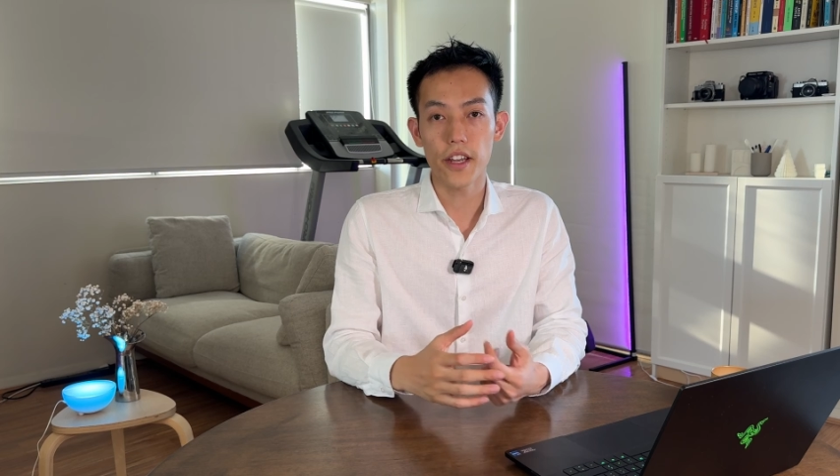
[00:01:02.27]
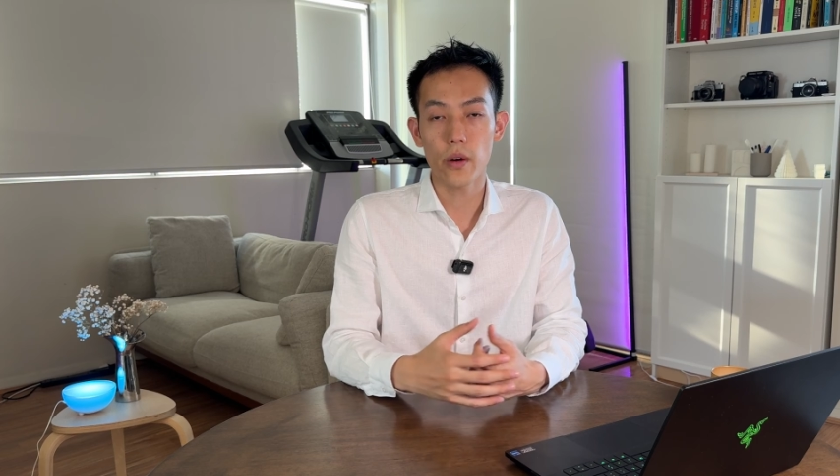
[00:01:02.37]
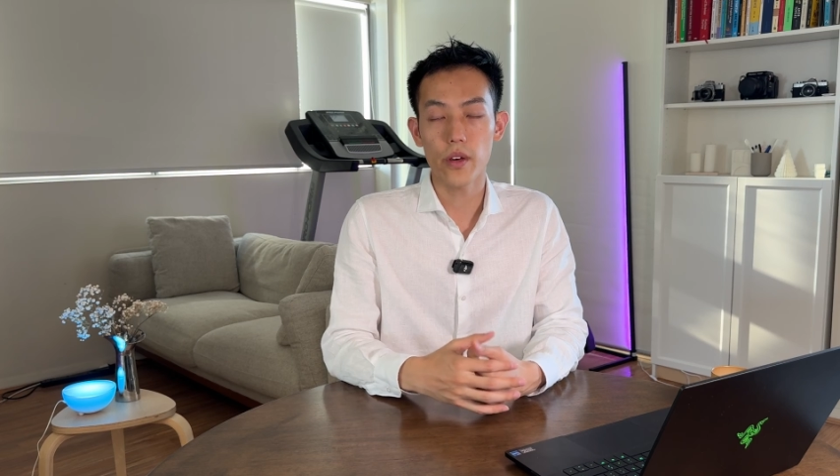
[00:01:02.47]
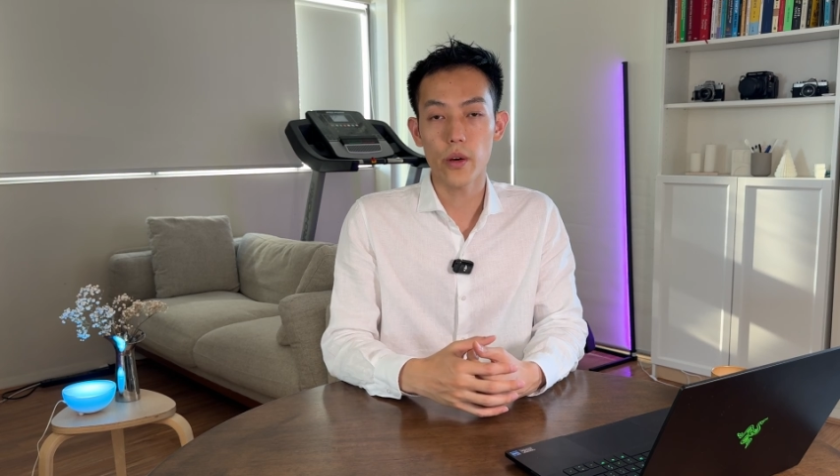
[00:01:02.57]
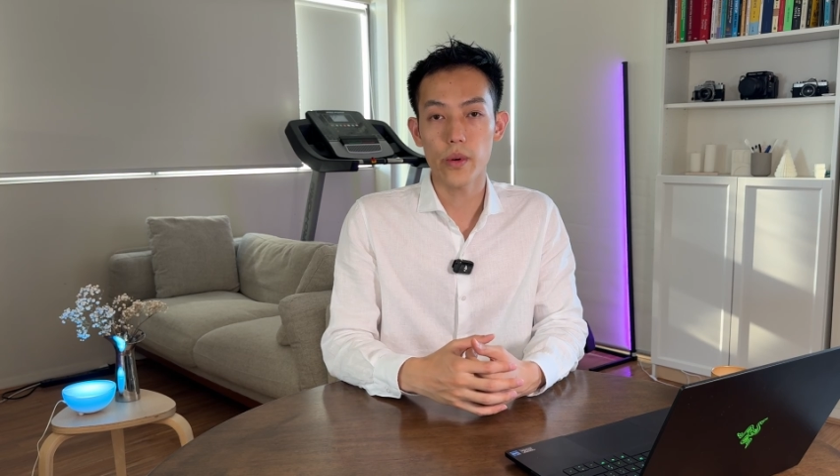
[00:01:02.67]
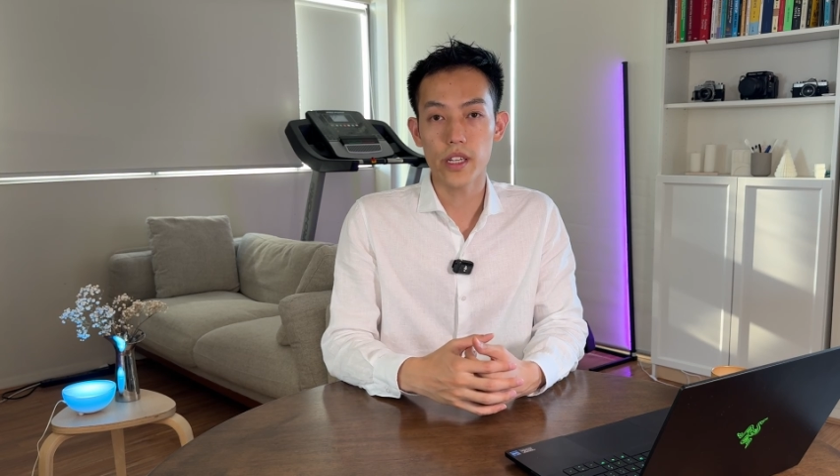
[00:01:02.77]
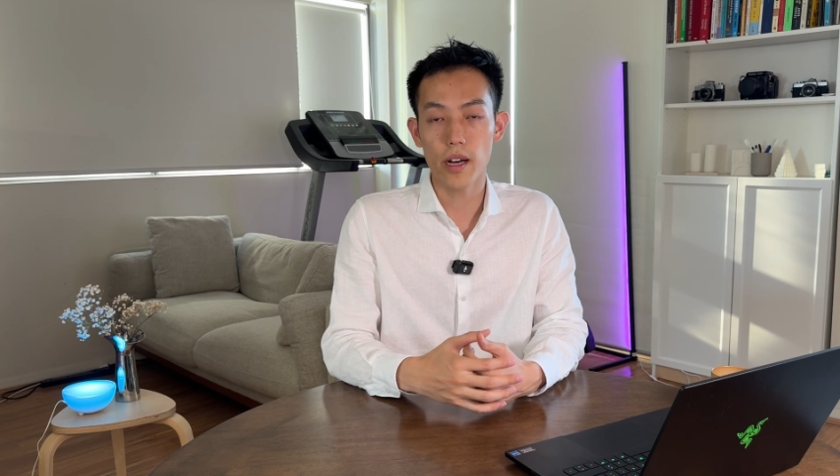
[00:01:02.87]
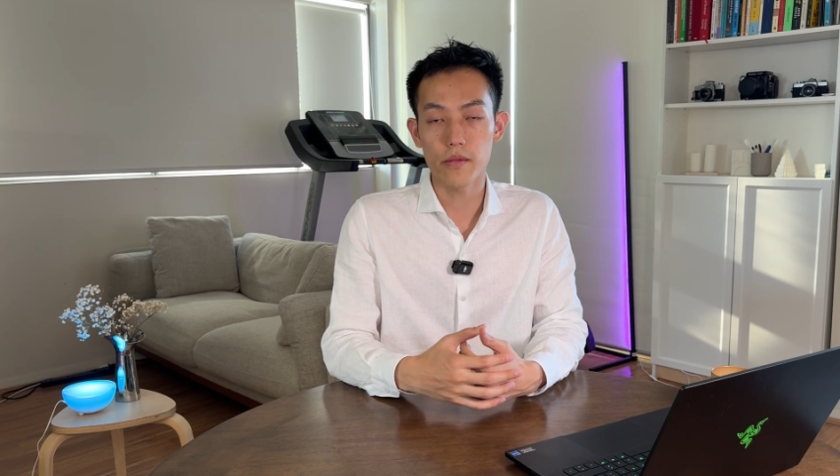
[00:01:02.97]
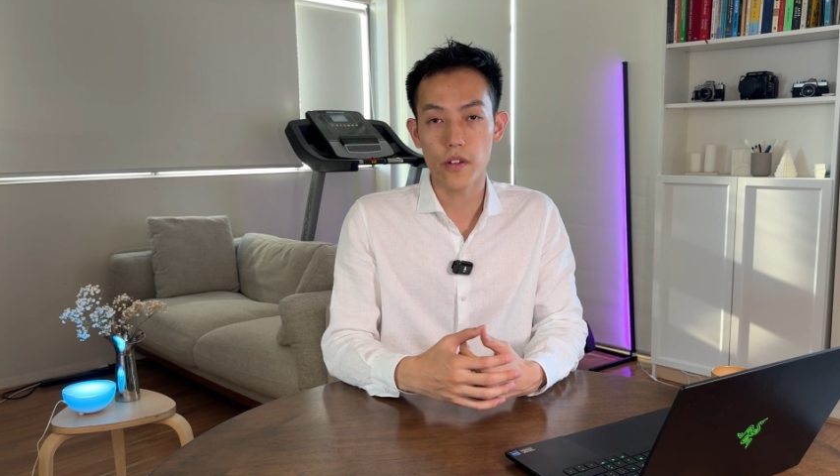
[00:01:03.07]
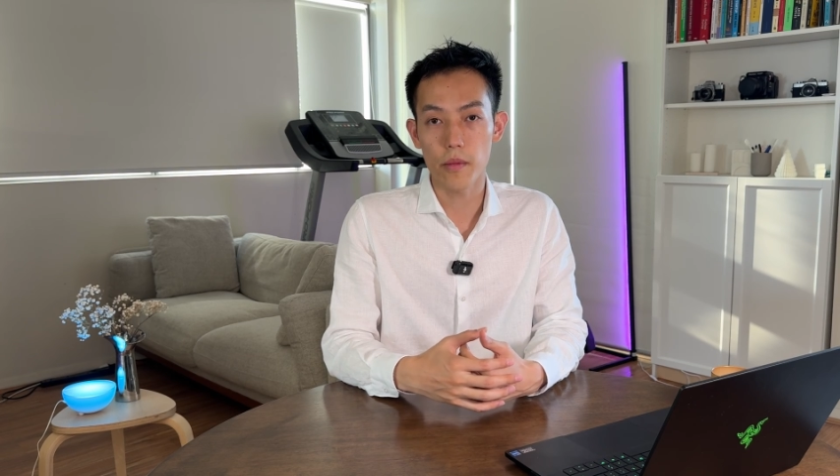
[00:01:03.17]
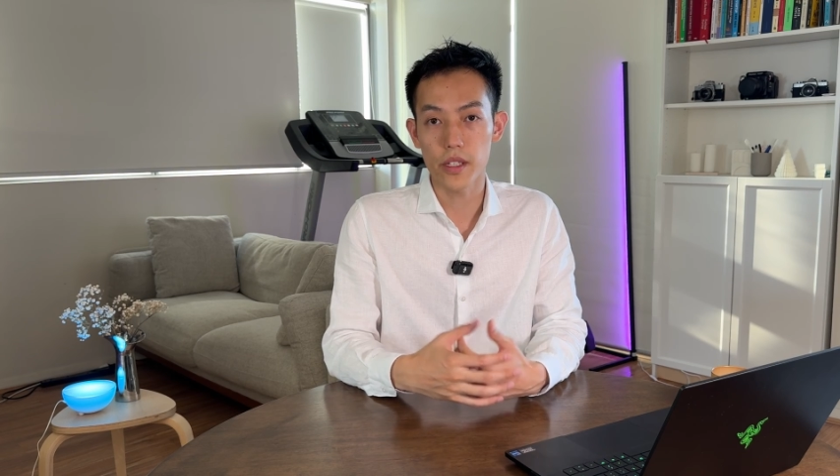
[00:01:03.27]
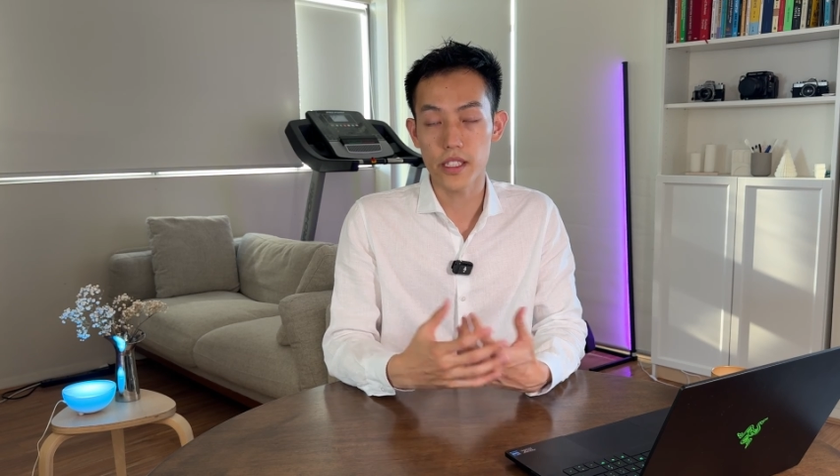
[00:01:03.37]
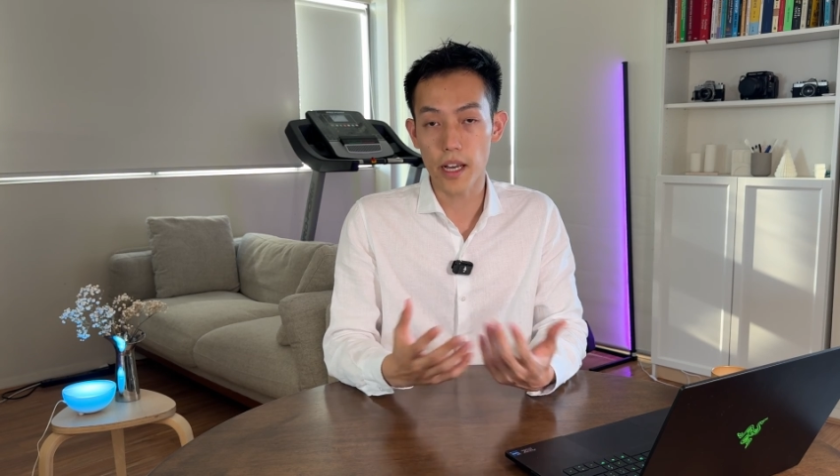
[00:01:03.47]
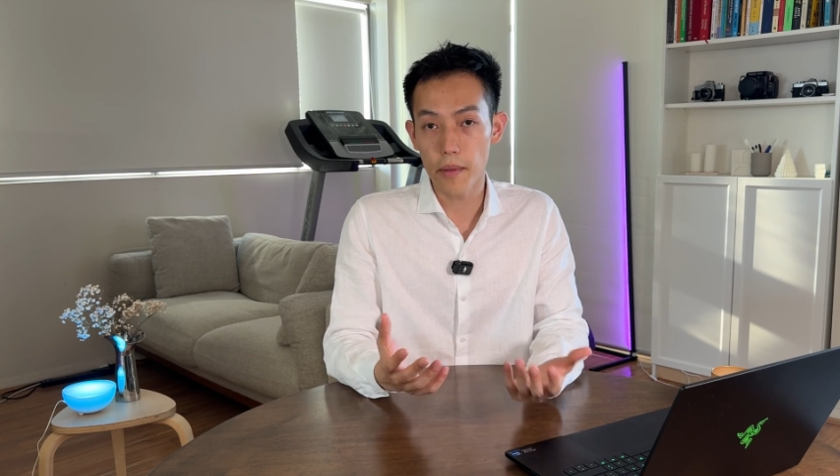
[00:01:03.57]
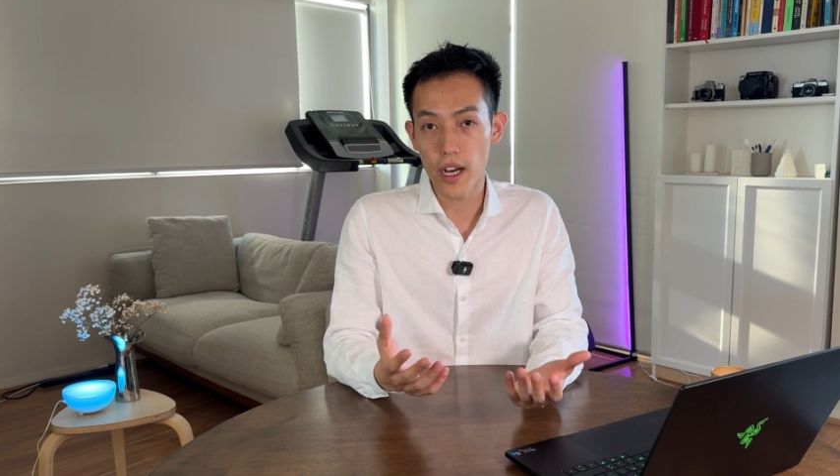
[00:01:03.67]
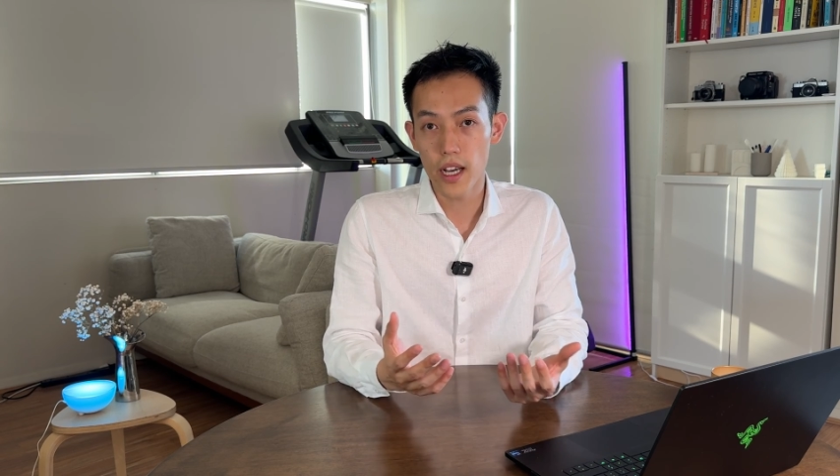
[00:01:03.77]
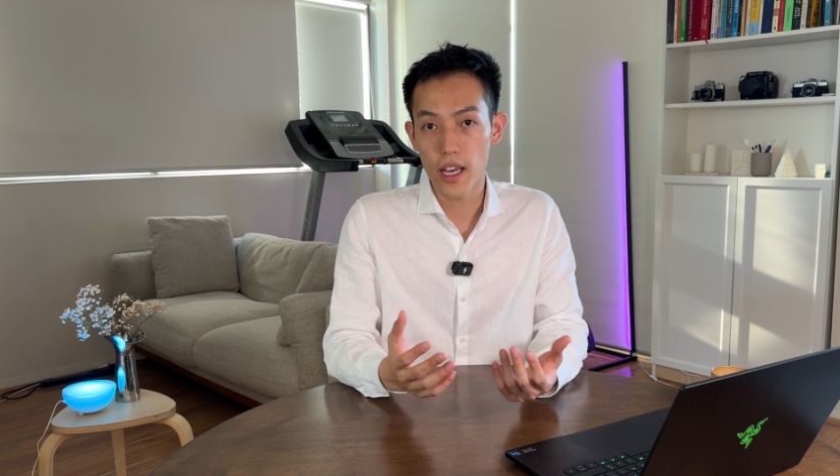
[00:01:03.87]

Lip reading: out where the wind comes from in summer